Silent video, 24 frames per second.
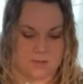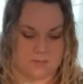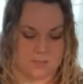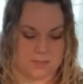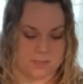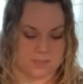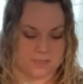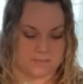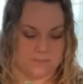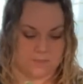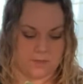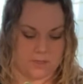
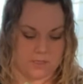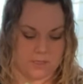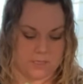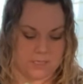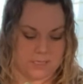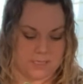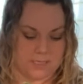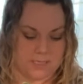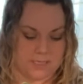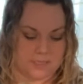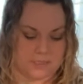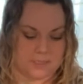it's very
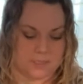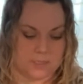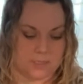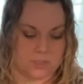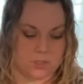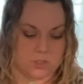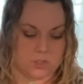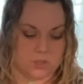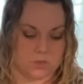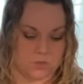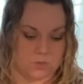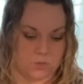easy
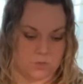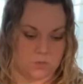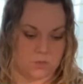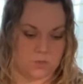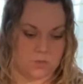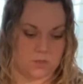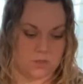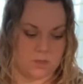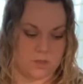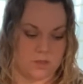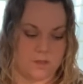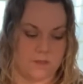to
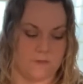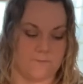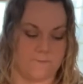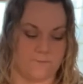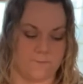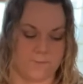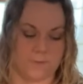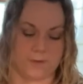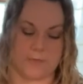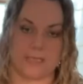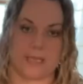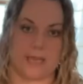
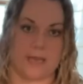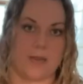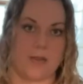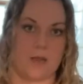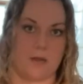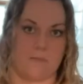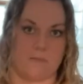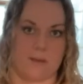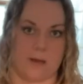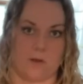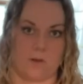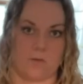forget
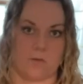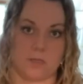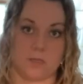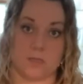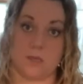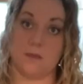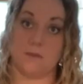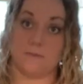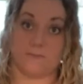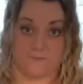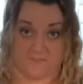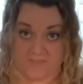about
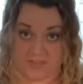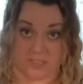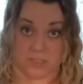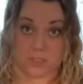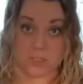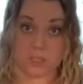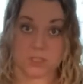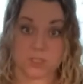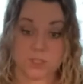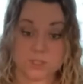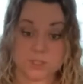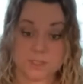
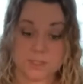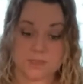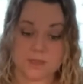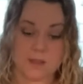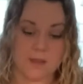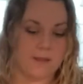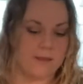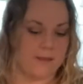fillers.